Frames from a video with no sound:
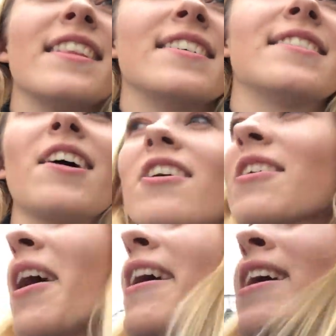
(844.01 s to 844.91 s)
They
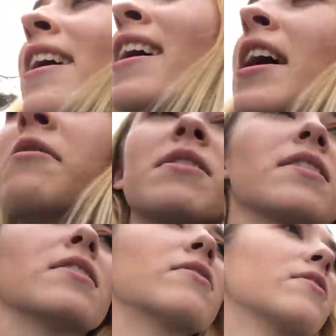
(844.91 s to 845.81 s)
start
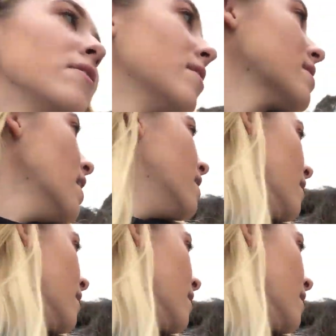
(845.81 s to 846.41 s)
with little girls